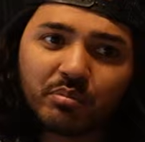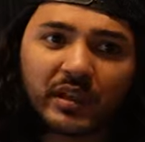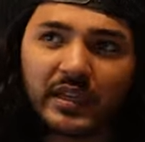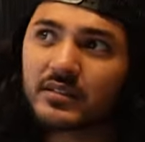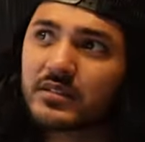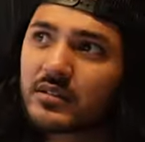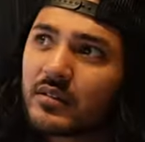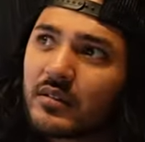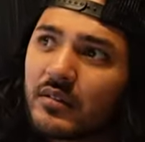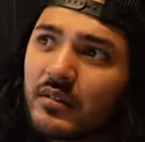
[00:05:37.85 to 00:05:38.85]
plates.
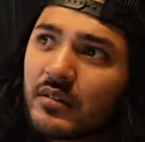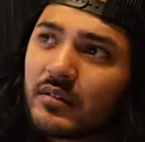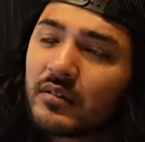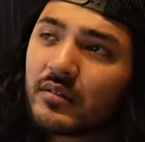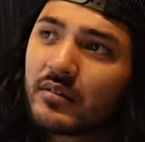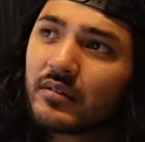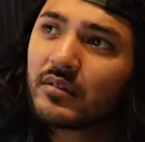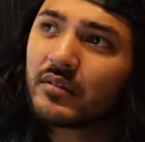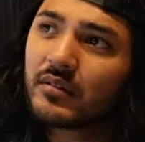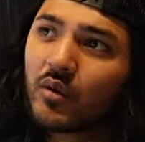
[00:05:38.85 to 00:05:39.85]

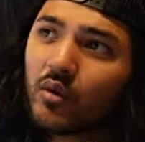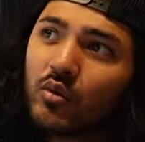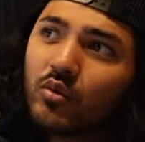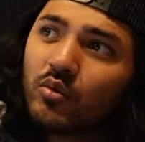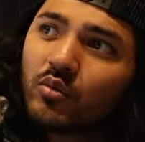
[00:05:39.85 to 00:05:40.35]
Ooh.